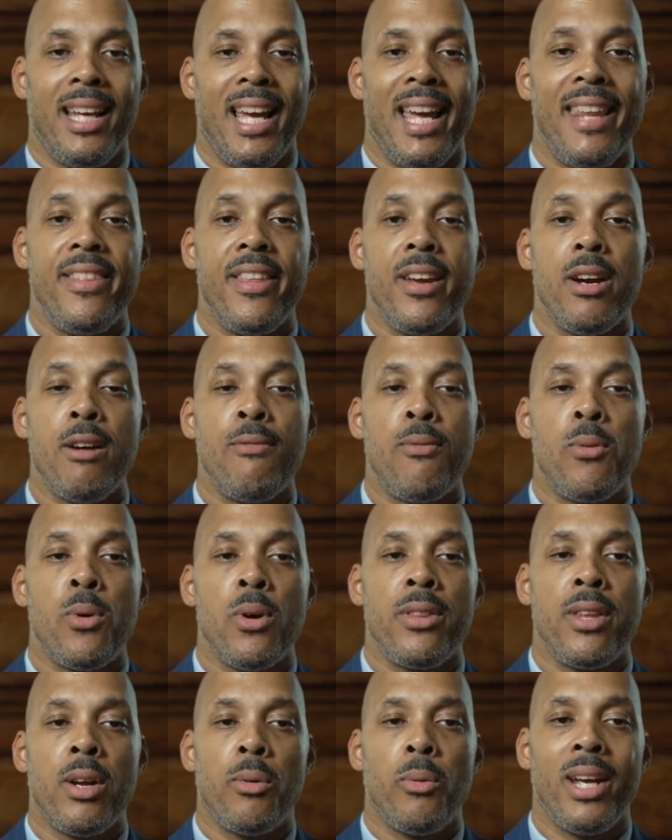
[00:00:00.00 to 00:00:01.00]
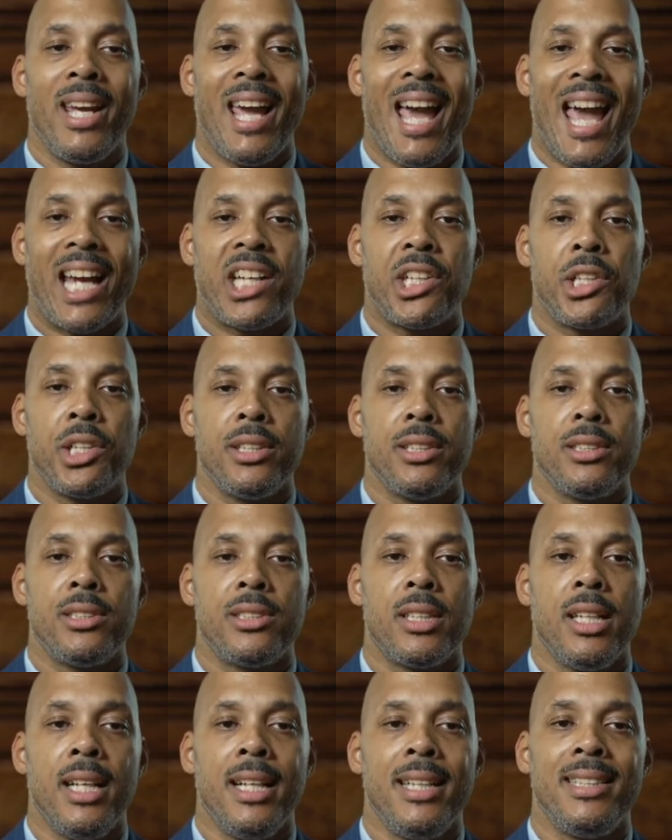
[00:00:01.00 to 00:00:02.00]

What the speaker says: and therefore their reactions